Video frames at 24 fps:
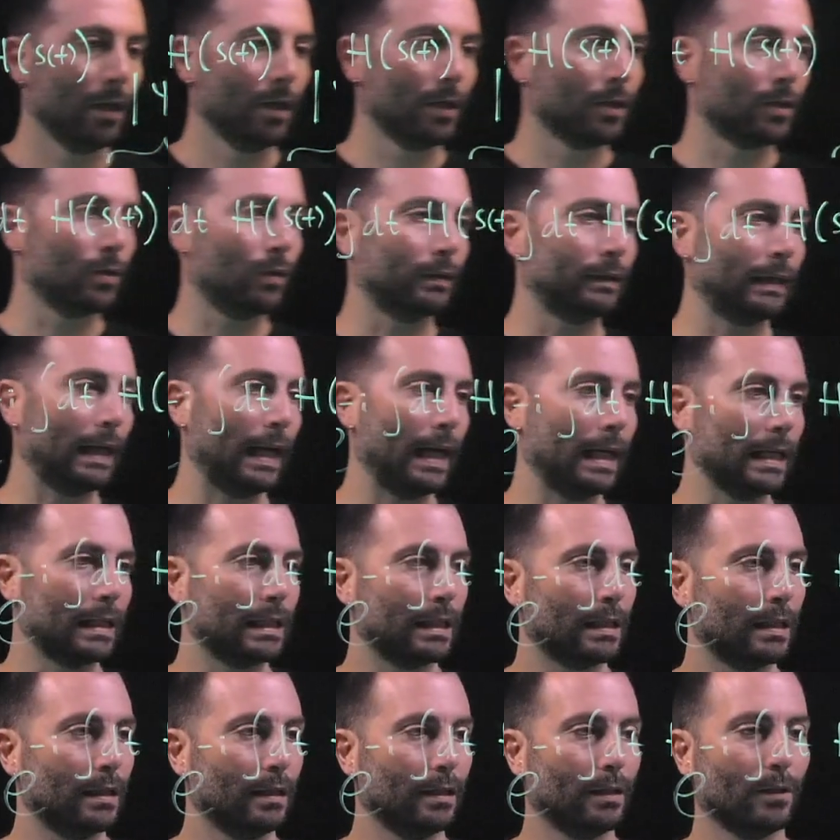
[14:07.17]
So at
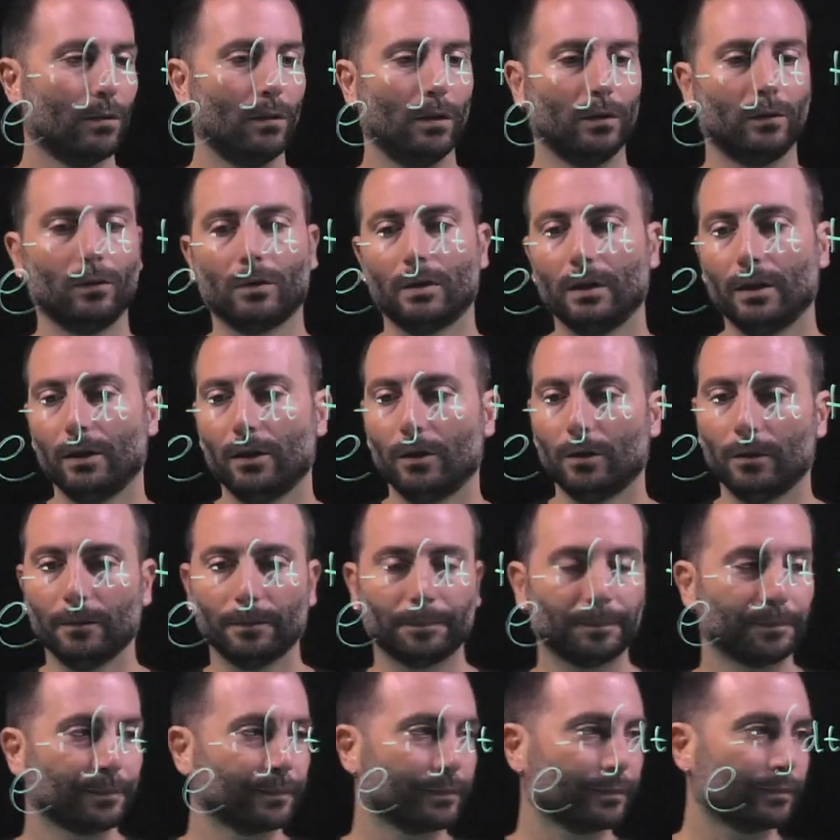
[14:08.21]
S equal to
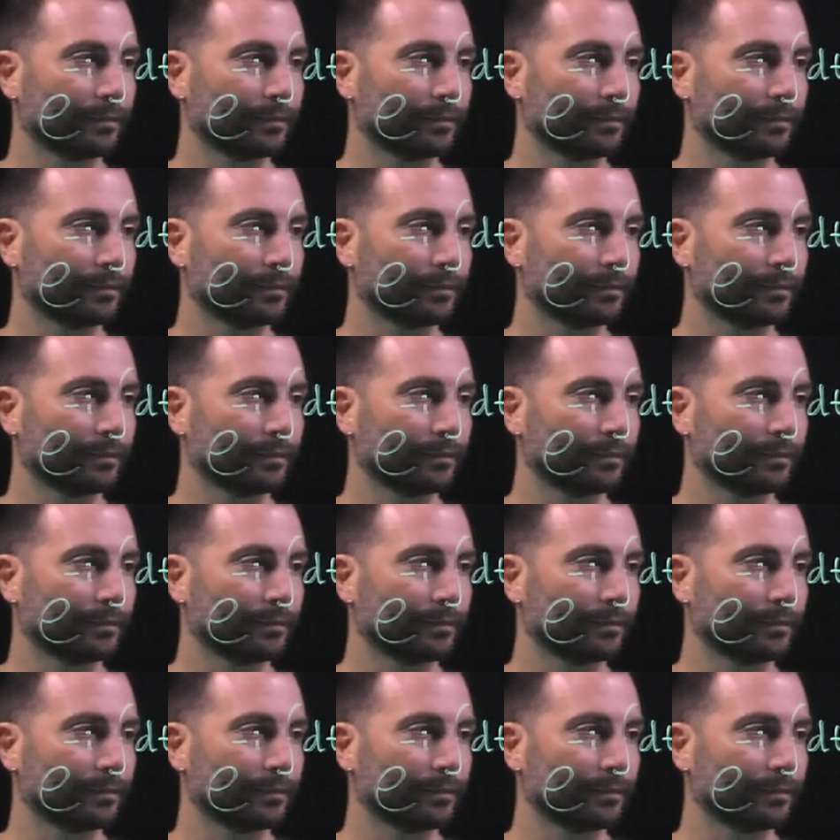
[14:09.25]
0,